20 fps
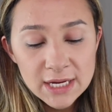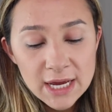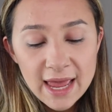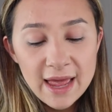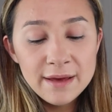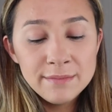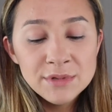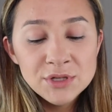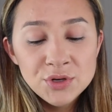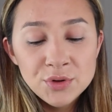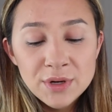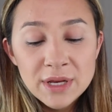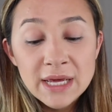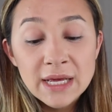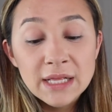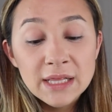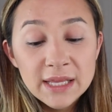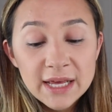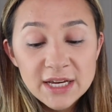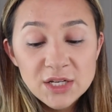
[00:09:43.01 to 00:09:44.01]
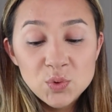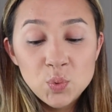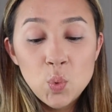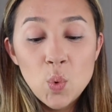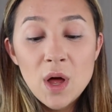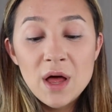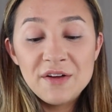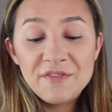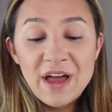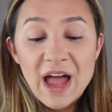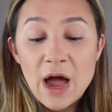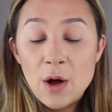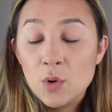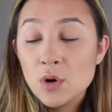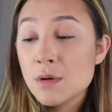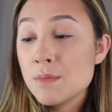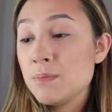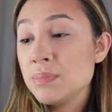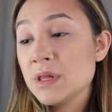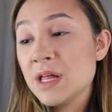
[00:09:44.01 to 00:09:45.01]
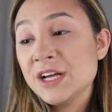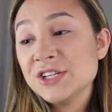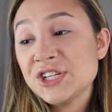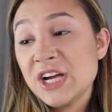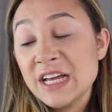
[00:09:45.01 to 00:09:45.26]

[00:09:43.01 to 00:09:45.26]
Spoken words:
the Amazonian Clay 12-Hour Blush.